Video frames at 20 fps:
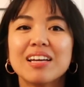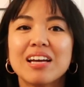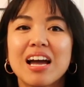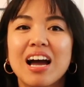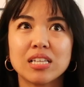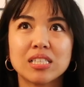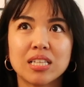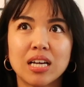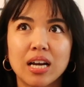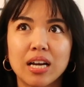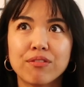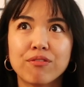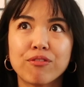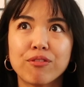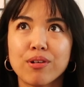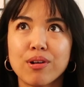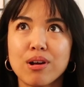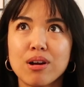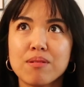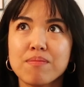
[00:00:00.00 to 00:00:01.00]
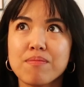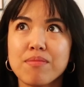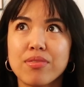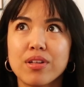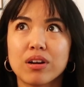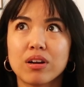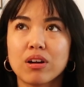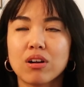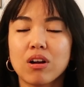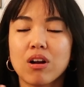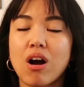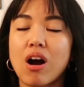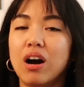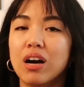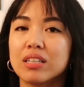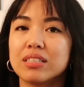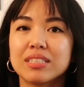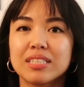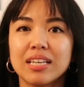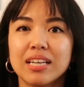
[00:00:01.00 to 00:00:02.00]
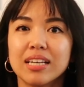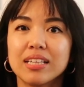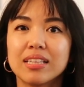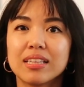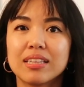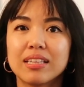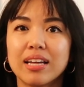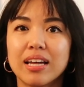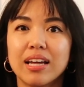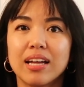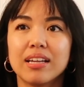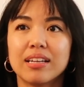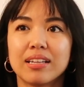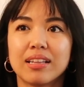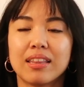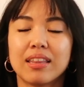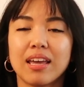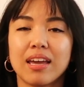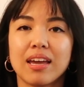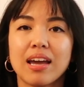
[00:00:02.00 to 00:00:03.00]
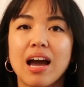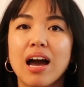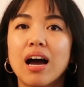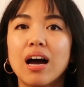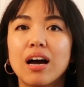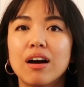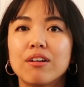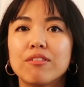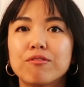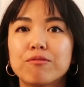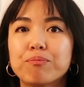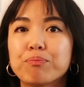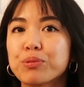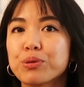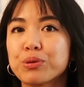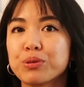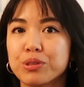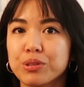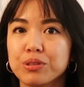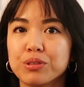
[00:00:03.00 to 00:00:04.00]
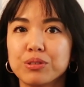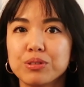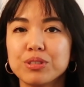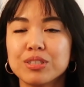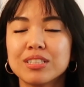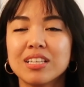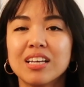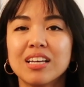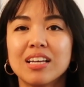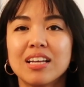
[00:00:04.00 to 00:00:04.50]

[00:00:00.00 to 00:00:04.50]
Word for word: Aside from the content that they have produced,